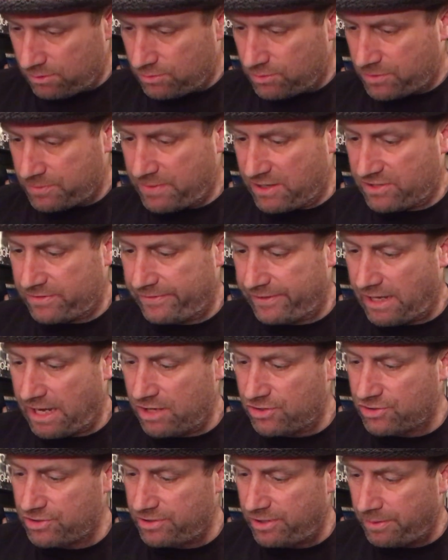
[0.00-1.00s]

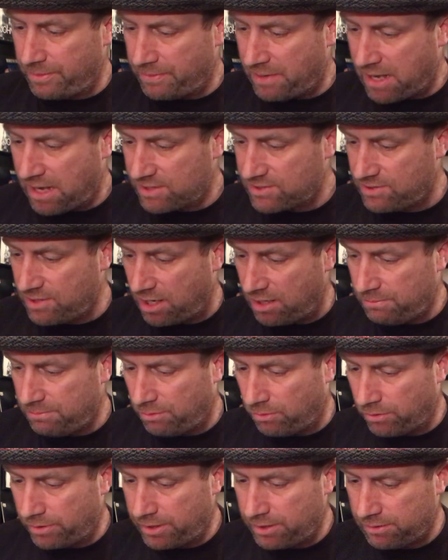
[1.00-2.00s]
Specifications of the box, not
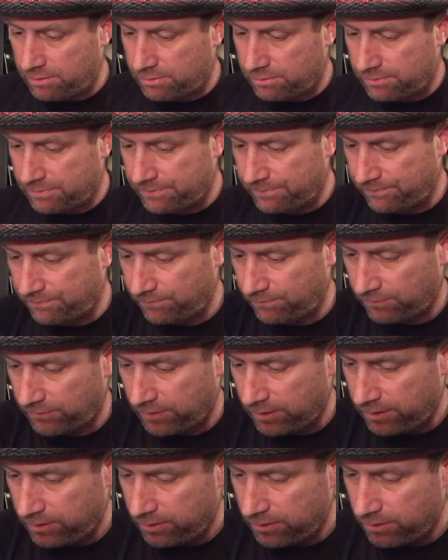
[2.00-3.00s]
important.
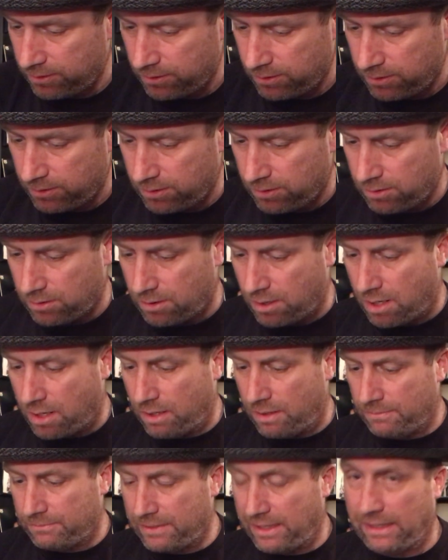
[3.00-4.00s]

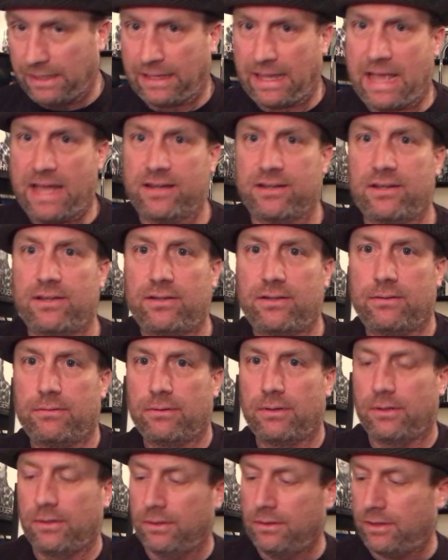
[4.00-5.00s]
And again,
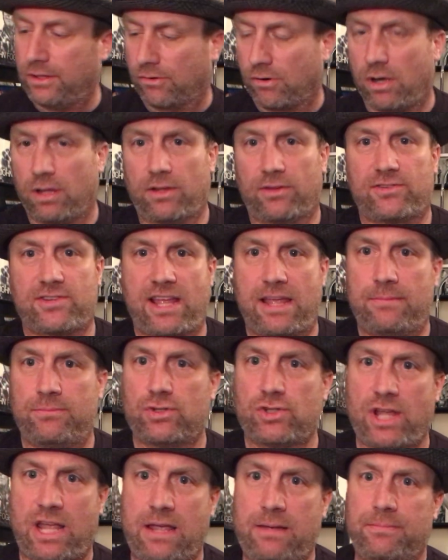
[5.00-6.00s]
they're all the same
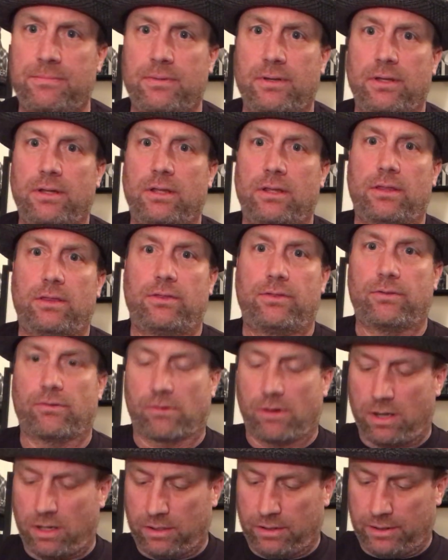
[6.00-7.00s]
shape.
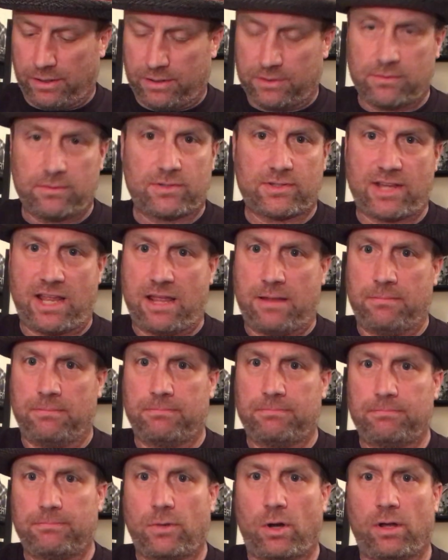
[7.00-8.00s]
They're all the
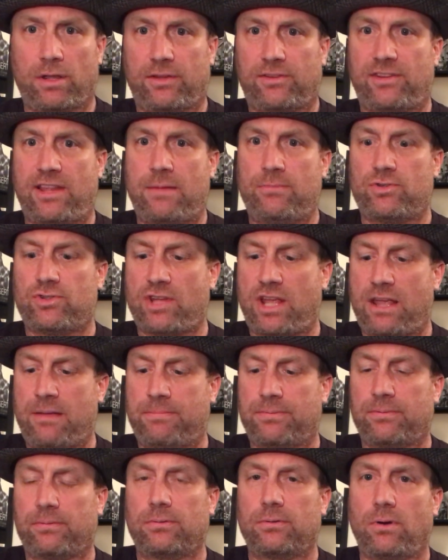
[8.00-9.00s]
same
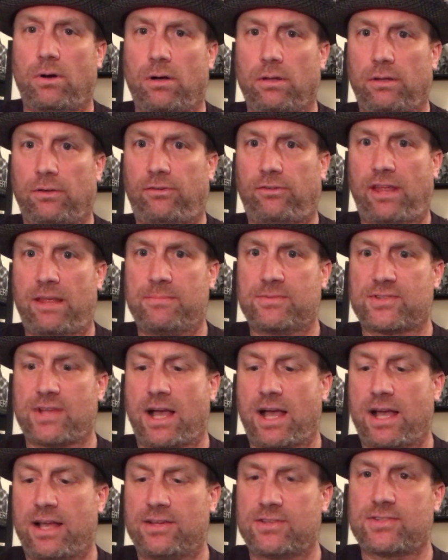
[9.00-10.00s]
shape, all the same
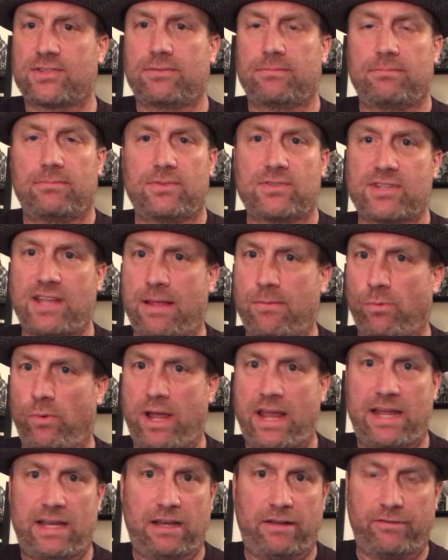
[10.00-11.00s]
size, same
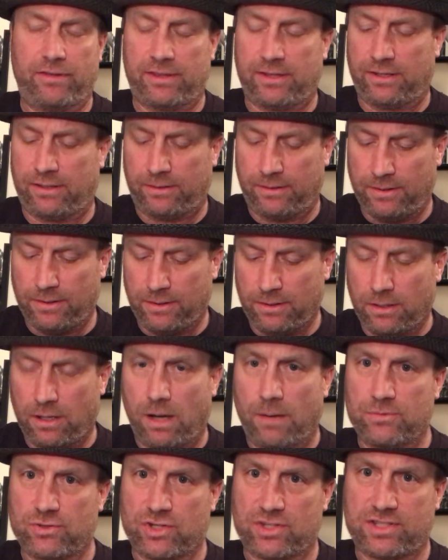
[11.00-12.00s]
weight and everything.
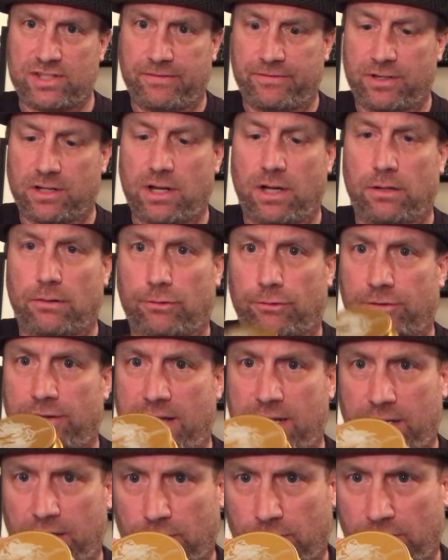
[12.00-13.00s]
Just different colors and